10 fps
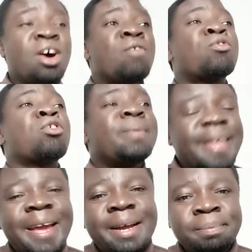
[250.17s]
From
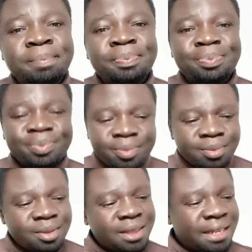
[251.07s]
there,
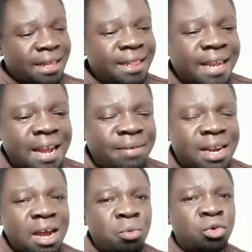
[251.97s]
the
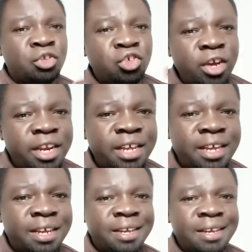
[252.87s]
governor was joining,